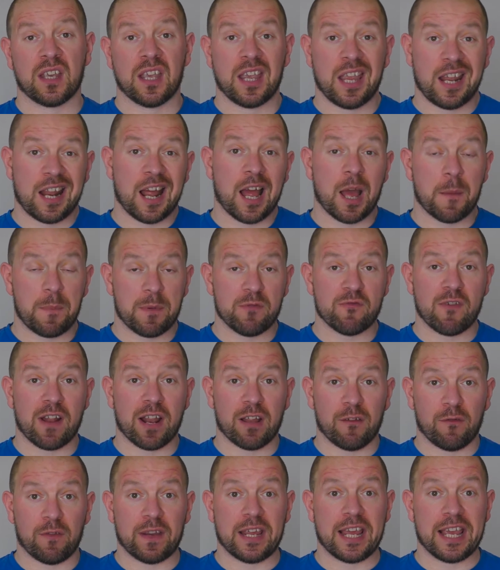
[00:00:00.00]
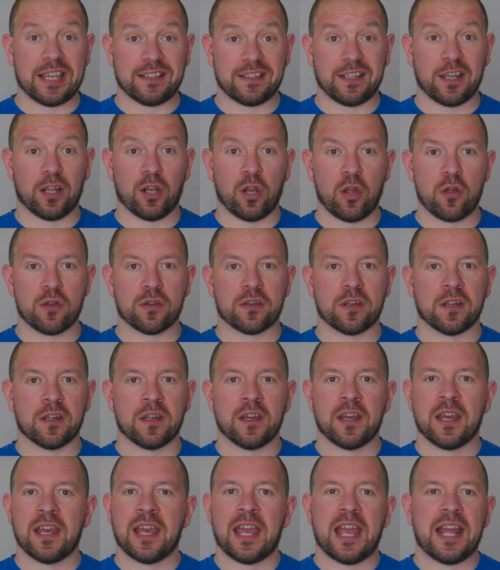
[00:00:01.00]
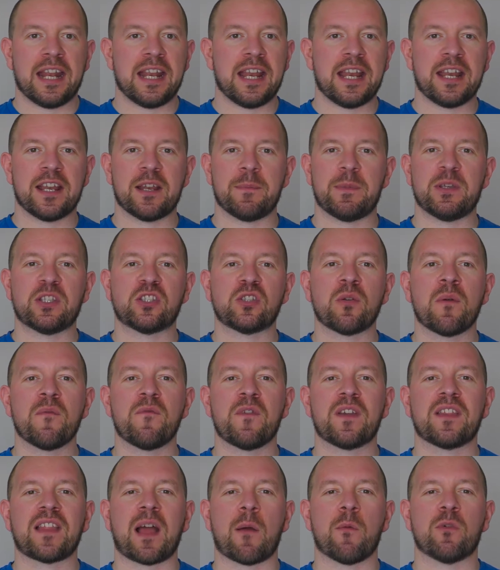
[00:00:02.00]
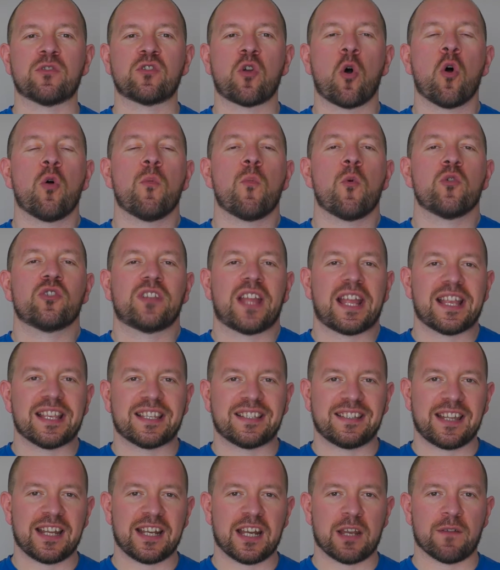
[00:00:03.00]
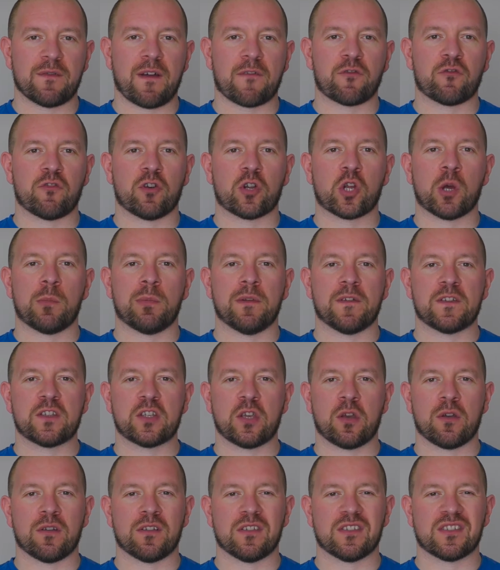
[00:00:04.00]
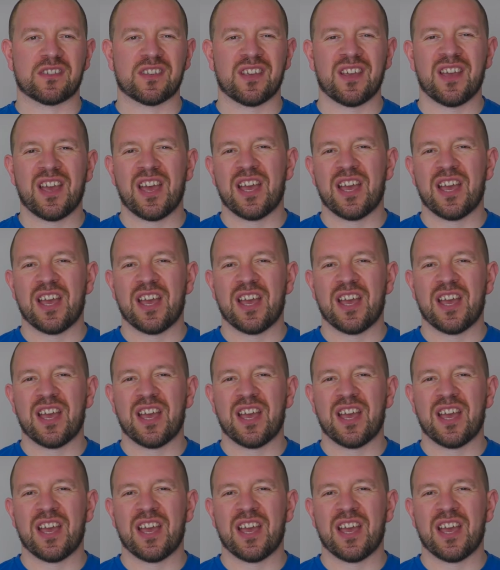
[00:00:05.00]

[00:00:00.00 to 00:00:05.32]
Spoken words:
It had to be relatively easy to learn. It needed to be something that was almost instinctive after a couple of turns,